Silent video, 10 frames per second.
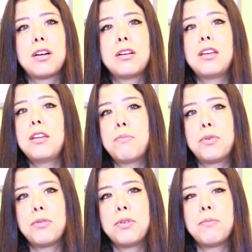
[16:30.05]
uh,
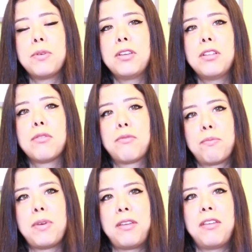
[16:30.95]
April in beginning of
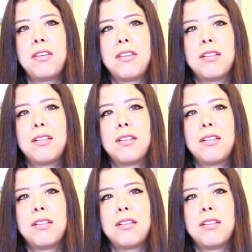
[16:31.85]
May.